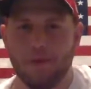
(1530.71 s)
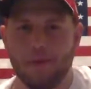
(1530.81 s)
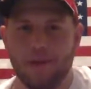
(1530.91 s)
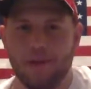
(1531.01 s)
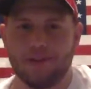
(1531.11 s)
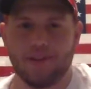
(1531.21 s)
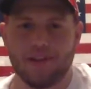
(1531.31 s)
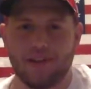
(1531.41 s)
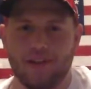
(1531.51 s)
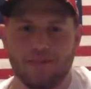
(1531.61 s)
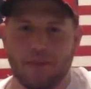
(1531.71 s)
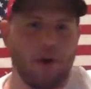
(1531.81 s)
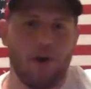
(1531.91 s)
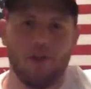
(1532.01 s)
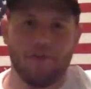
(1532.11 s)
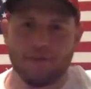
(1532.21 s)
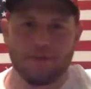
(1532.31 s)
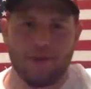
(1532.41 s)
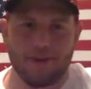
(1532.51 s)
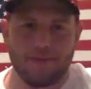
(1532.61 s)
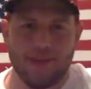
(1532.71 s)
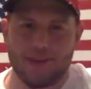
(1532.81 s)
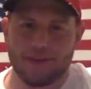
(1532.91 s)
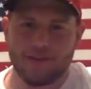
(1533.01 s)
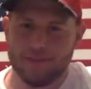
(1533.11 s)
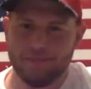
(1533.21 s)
Belichick does with all of his running backs.